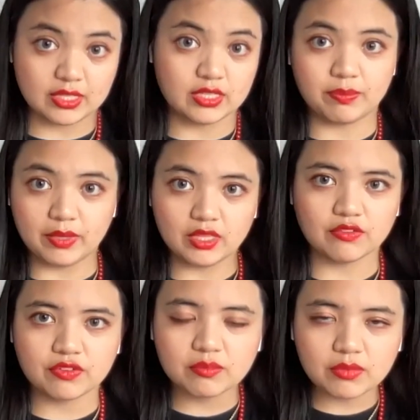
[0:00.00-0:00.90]

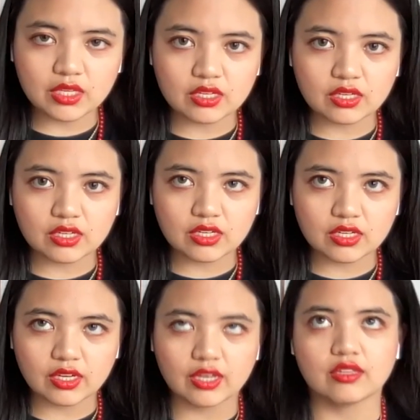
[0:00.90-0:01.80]
participating
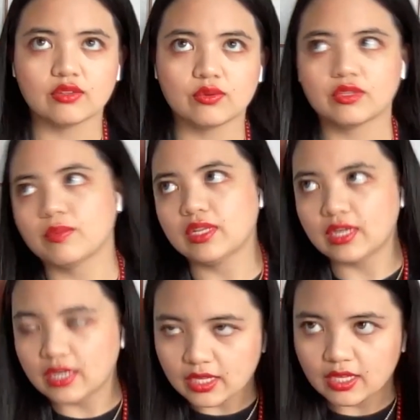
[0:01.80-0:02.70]
filmmaker and
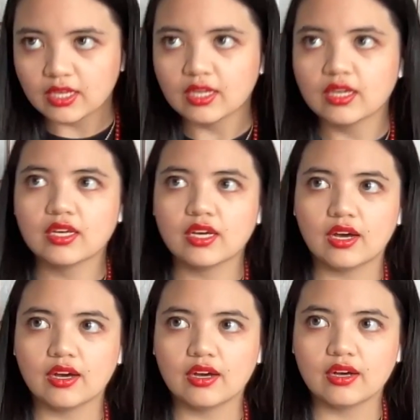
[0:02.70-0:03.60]
ultimately
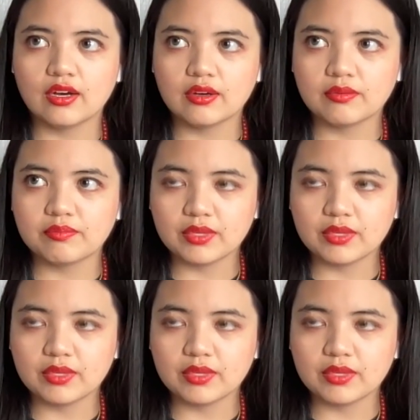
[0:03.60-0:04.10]
uh,